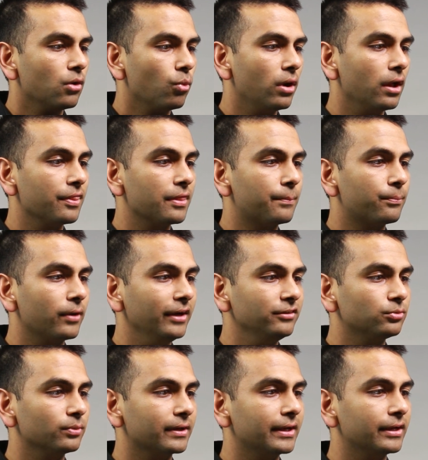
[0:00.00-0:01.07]
Well, the
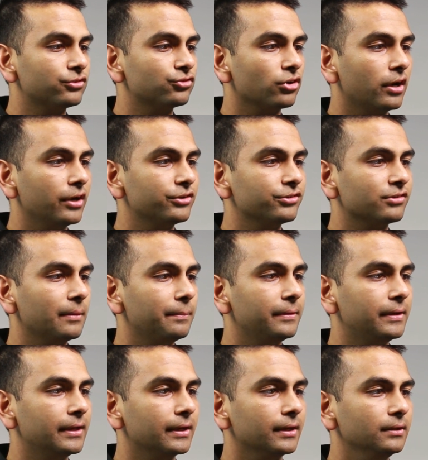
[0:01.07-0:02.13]
price we're going to charge is up
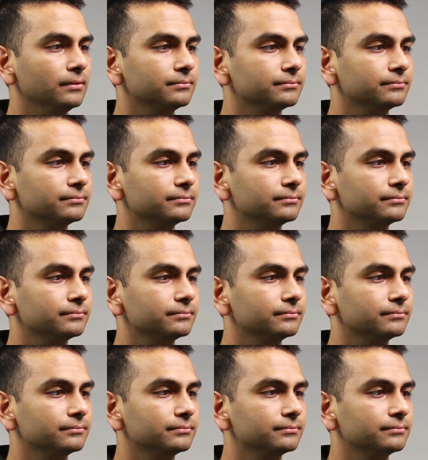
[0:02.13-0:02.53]
here.